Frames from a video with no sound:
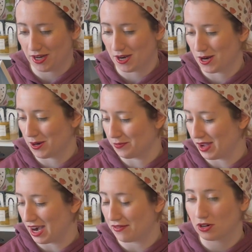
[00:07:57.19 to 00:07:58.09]
And
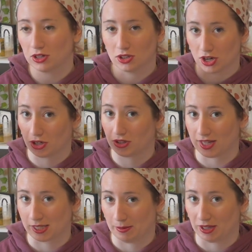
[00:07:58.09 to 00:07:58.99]
I've heard a lot of good things
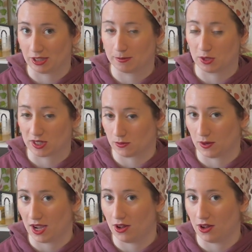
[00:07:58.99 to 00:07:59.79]
about this book as well